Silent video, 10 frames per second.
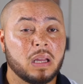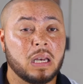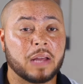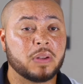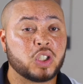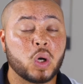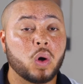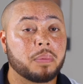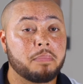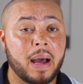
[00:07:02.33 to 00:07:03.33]
Nothing
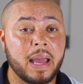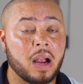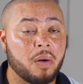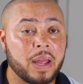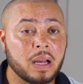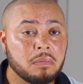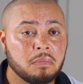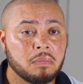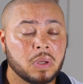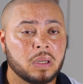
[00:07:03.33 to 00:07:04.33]
showed up in my area.
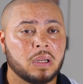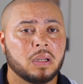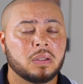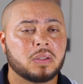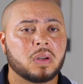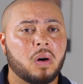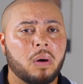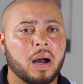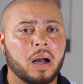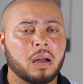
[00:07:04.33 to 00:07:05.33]

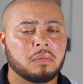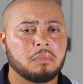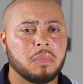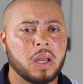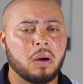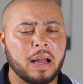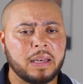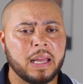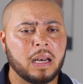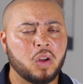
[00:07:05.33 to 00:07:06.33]
So, uh, you know, I
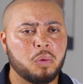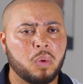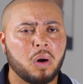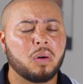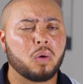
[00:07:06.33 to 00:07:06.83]
did a little more